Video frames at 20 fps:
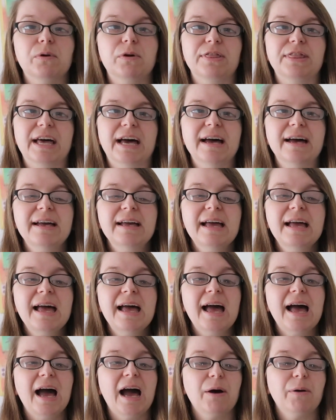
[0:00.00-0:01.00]
on that.
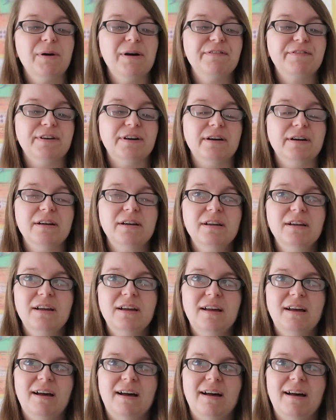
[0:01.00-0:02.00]
However,
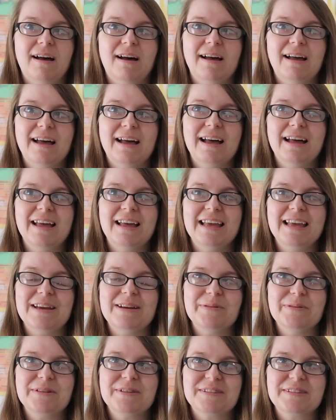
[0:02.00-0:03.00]

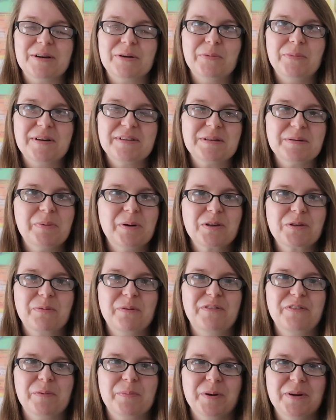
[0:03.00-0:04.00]
it's almost
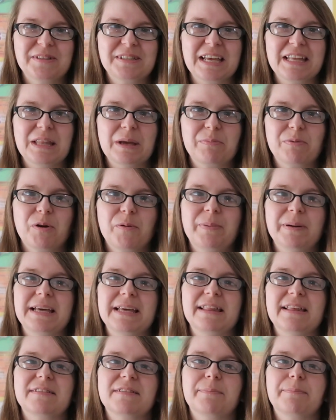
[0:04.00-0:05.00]
impossible for your bird to get in there
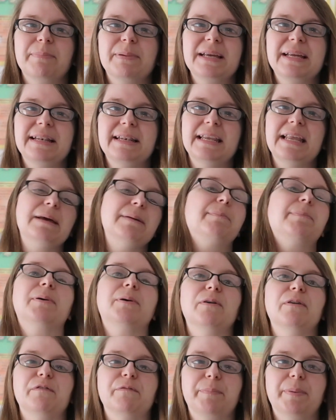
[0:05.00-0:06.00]
properly. There's a big lip
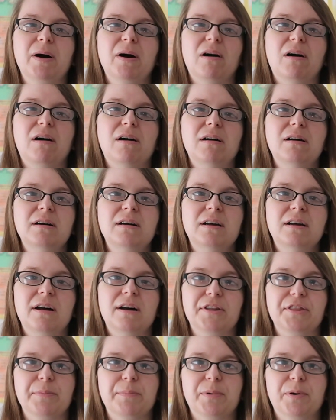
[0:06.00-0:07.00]
of bar
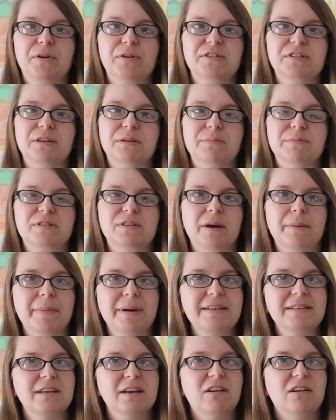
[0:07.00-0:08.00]
at the bottom, so it
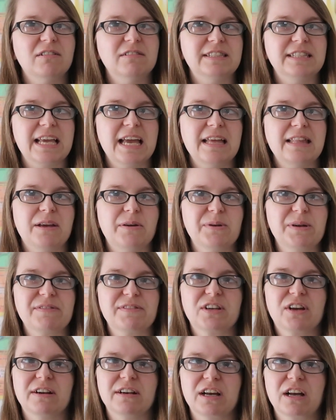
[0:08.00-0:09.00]
makes it hard to get in there. You have
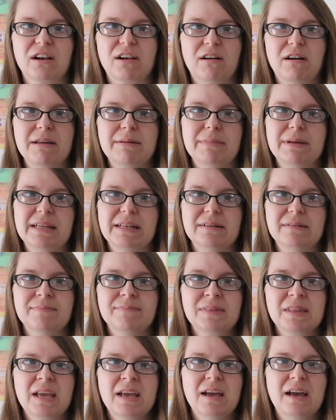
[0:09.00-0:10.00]
to kind of climb in,
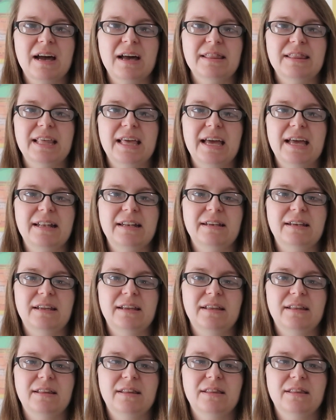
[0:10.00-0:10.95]
and then